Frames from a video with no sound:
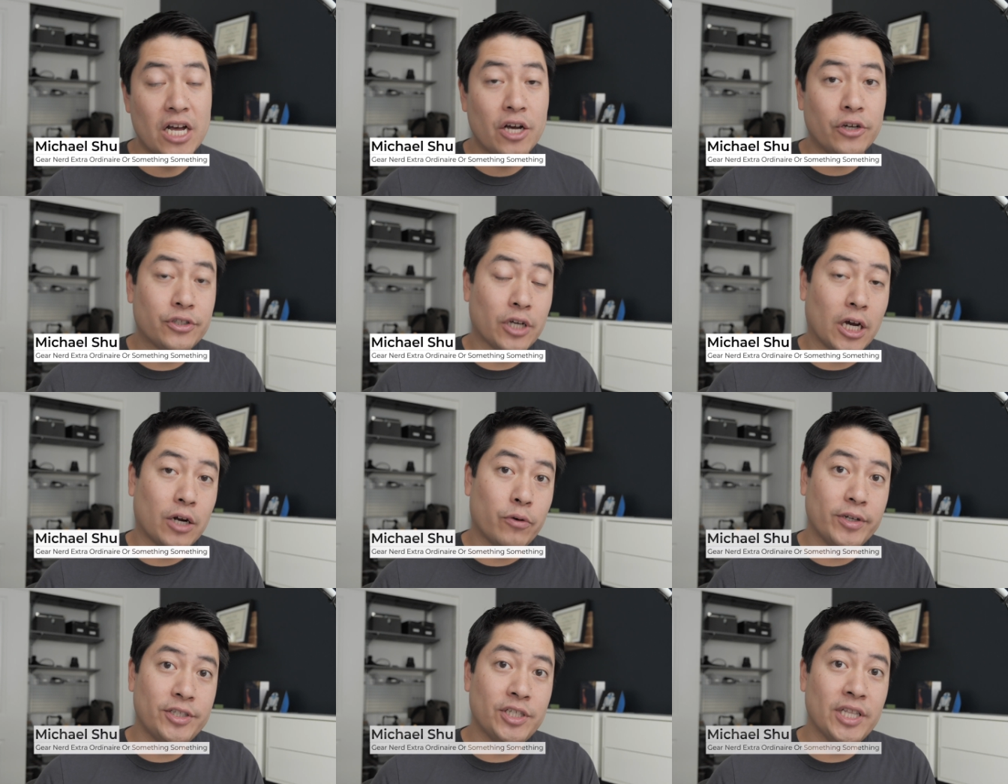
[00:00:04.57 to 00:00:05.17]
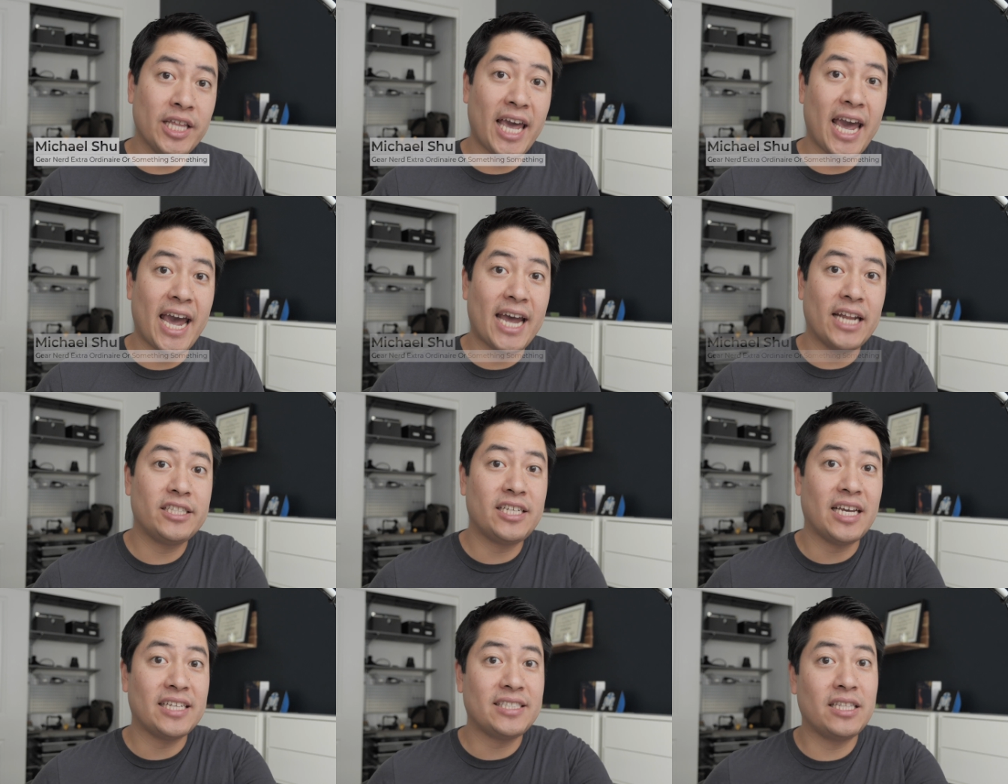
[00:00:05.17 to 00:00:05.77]
So I originally
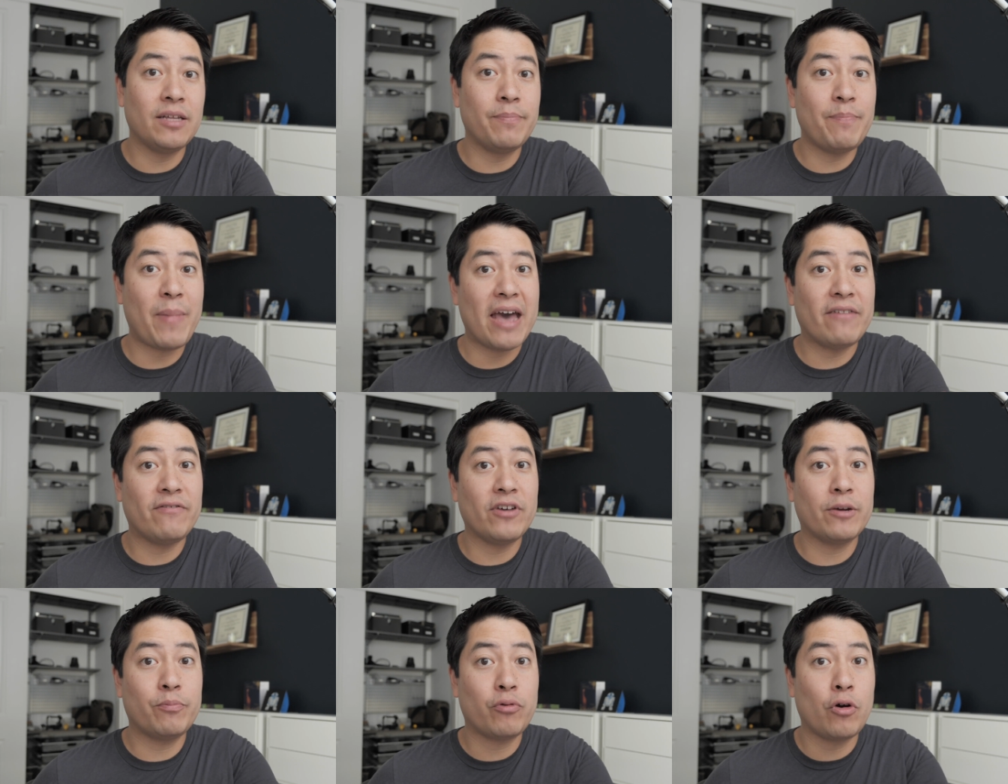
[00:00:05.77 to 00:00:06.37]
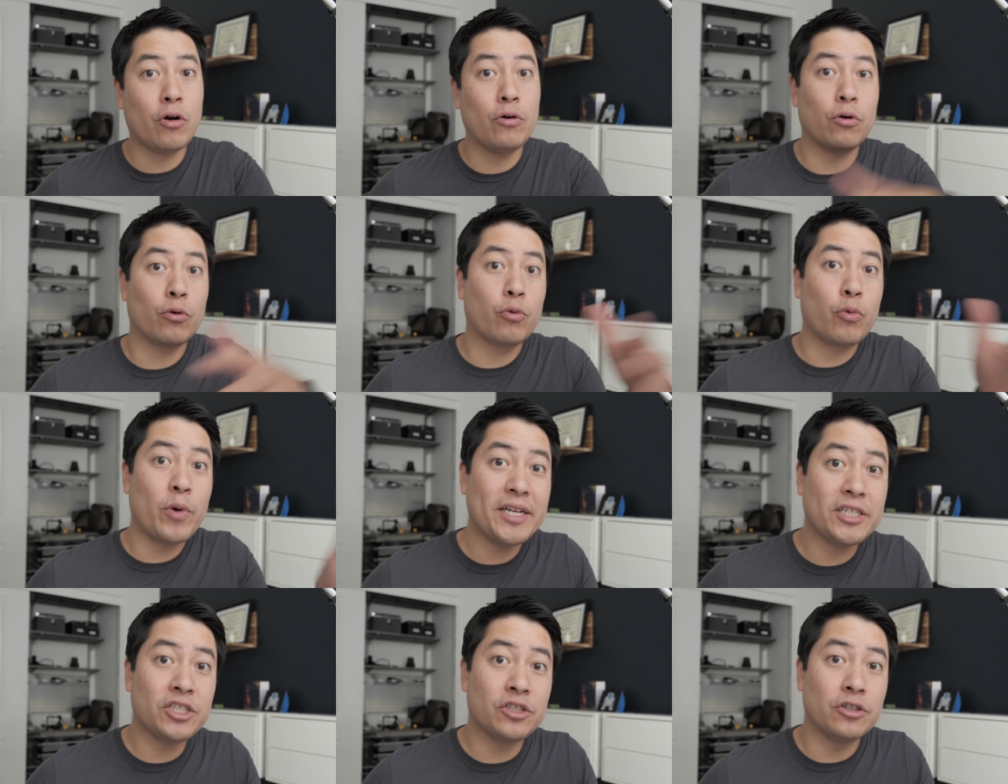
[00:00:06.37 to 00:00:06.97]
had tested the Mavic Pro
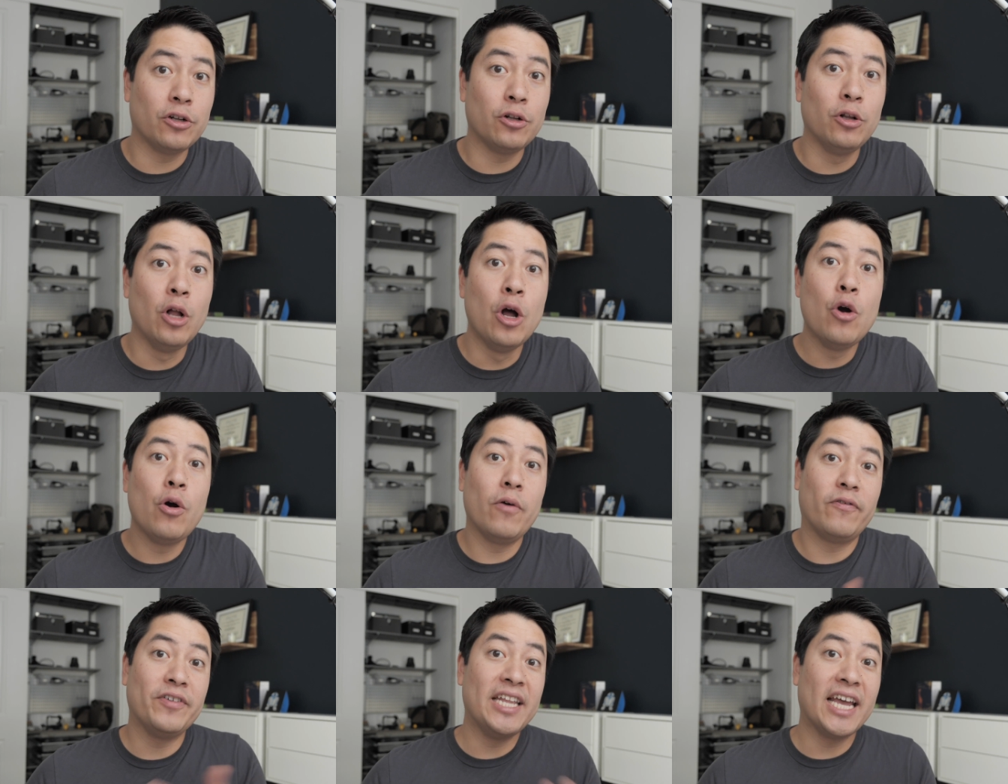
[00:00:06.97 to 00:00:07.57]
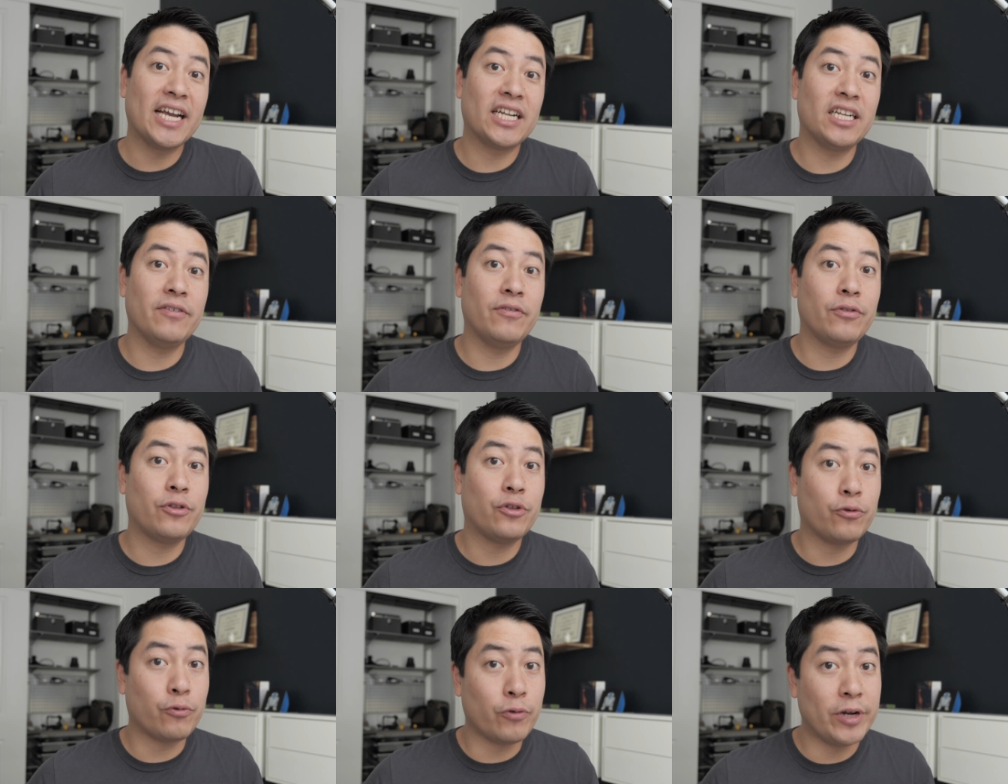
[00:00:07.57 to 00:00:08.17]
original with a
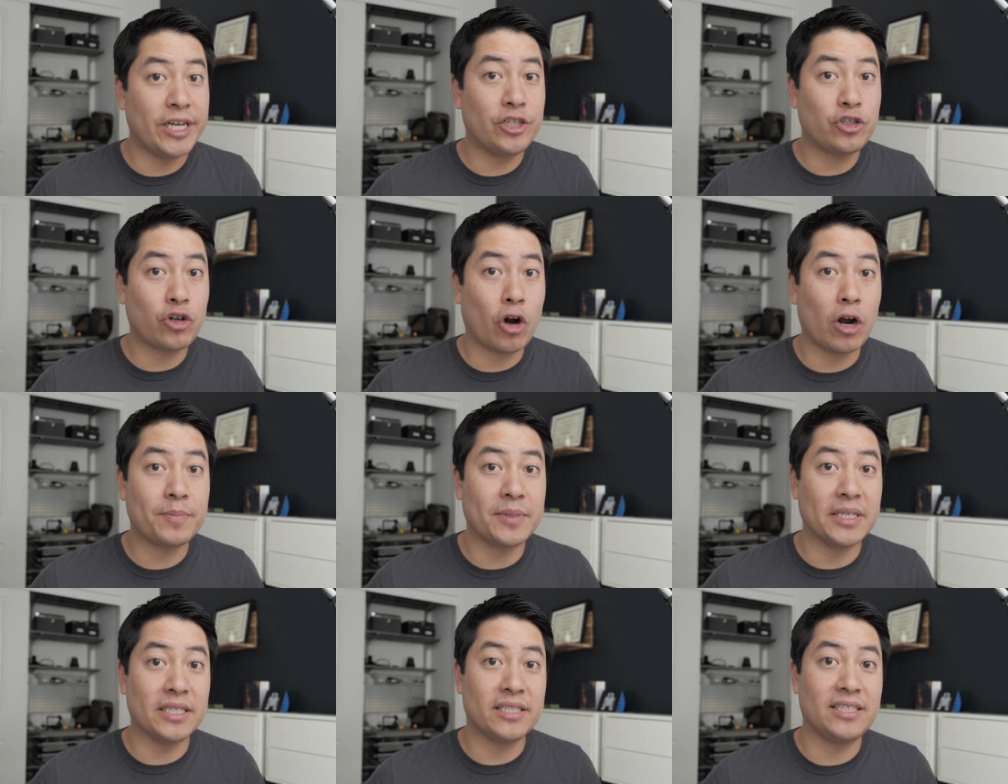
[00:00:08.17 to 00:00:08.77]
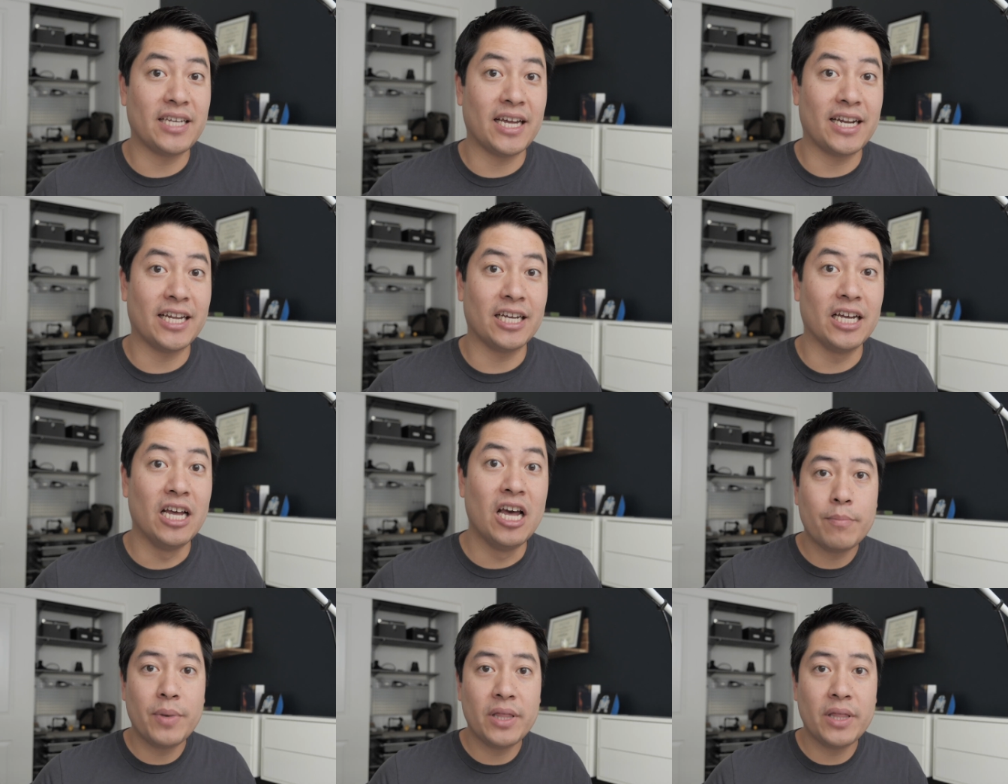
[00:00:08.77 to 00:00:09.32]
-3 sharpness setting,